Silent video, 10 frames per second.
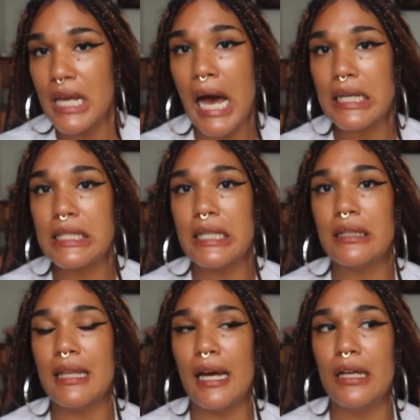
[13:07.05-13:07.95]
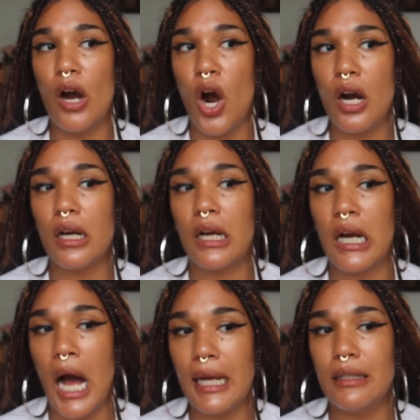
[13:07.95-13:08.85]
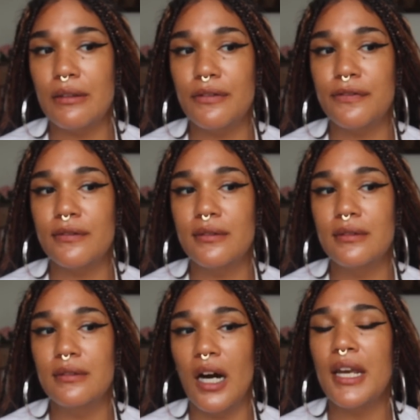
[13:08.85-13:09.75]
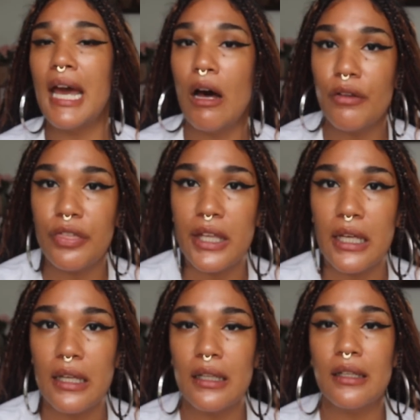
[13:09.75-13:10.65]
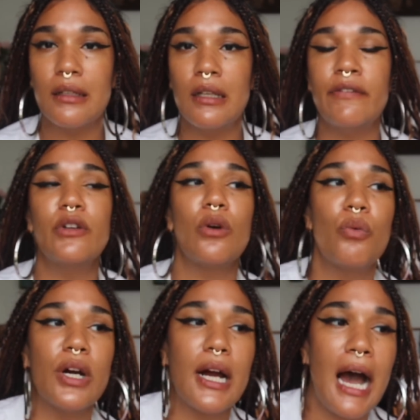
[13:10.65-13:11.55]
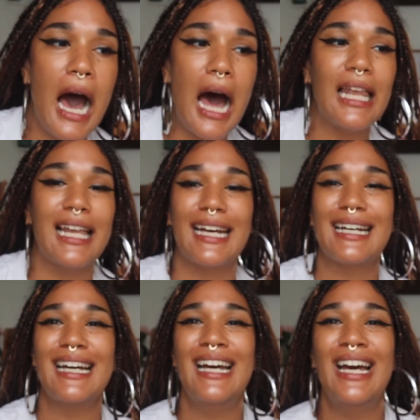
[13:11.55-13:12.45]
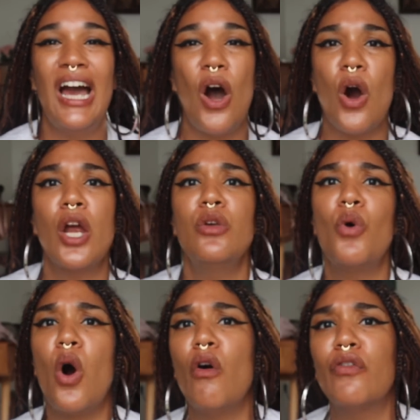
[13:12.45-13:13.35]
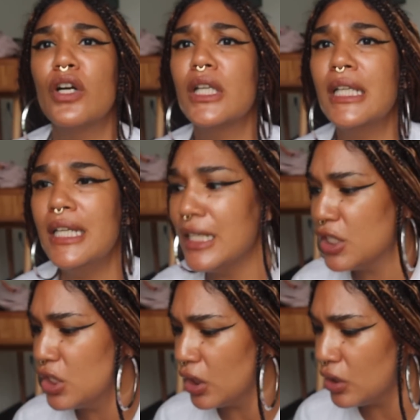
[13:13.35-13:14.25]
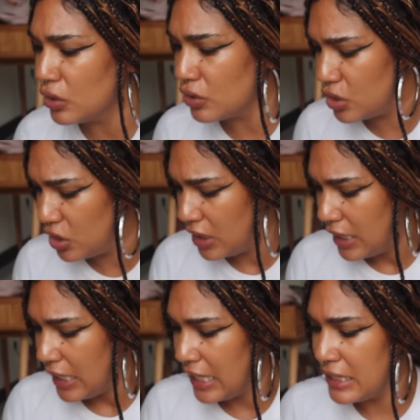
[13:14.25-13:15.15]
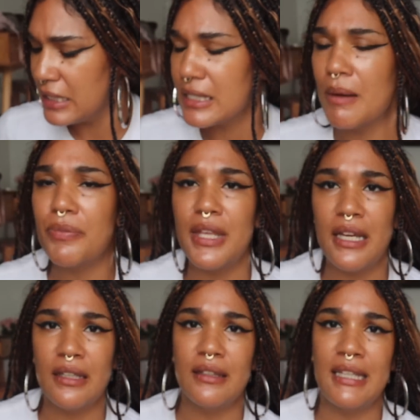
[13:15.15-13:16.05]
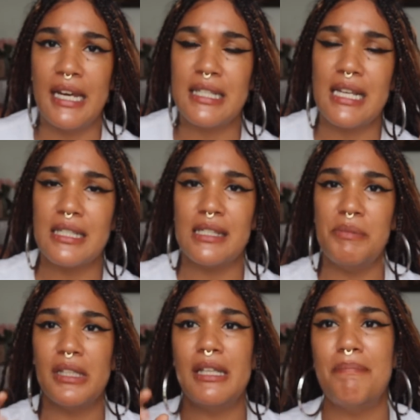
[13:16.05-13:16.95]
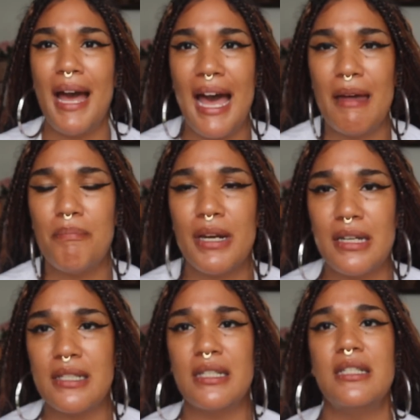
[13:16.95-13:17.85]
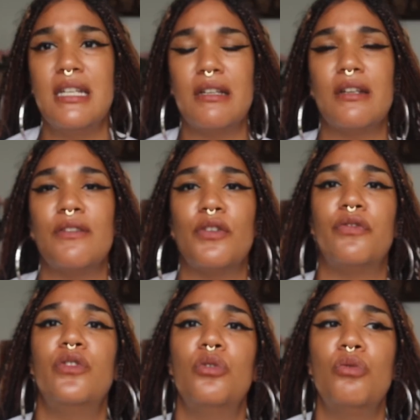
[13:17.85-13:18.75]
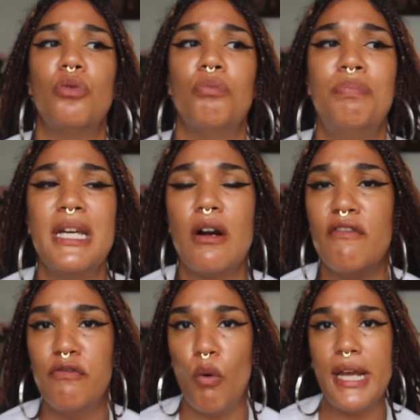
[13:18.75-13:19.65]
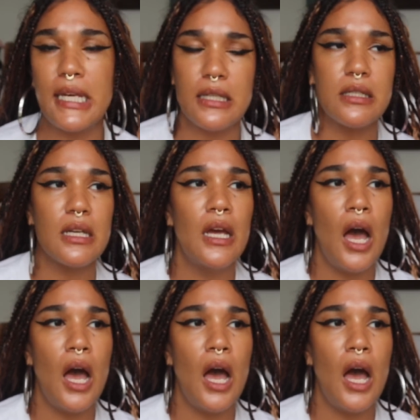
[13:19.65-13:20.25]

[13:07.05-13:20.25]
toxic that are kind of unhealthy. If you're a workaholic, are you overtly indulged in something that is not seemingly bad, but it is indicative of you being avoidant?